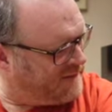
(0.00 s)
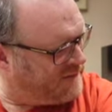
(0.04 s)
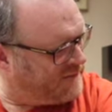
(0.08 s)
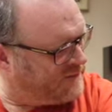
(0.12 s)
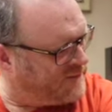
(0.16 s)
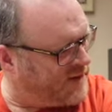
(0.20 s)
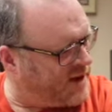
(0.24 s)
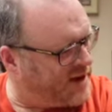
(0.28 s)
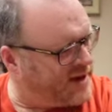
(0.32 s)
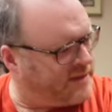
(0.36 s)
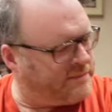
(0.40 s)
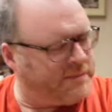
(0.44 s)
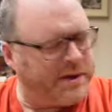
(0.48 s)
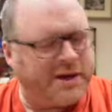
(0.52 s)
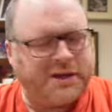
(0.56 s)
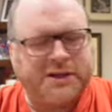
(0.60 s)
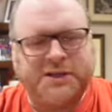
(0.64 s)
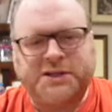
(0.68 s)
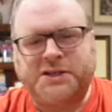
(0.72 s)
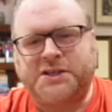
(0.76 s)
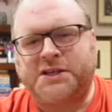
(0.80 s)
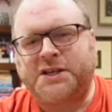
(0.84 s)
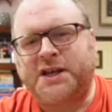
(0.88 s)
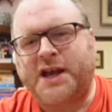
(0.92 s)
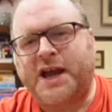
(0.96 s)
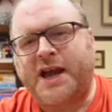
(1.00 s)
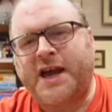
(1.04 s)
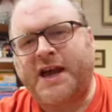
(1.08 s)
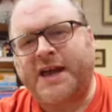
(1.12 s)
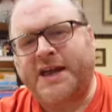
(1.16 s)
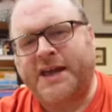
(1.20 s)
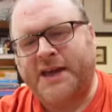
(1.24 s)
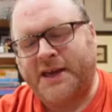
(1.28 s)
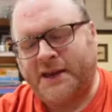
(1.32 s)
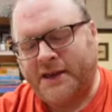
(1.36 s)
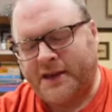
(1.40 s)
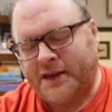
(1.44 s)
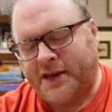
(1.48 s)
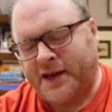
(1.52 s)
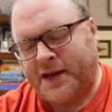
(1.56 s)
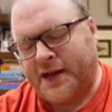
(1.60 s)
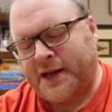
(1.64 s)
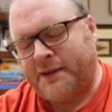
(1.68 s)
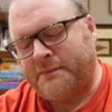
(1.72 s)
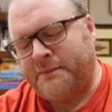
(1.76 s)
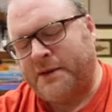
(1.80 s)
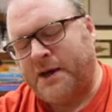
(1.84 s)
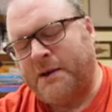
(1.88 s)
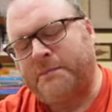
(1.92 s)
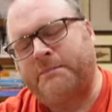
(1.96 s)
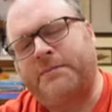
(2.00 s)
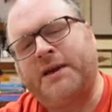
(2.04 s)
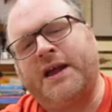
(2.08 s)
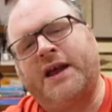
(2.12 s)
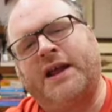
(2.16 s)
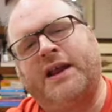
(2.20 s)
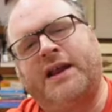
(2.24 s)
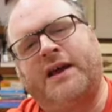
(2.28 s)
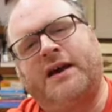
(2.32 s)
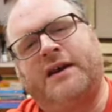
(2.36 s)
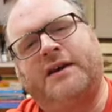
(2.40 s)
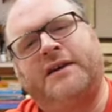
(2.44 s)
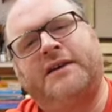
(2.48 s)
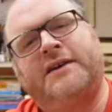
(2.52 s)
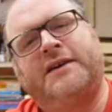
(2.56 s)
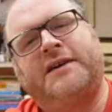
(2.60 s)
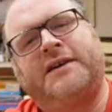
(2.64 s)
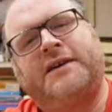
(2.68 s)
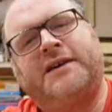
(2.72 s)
very much a pillar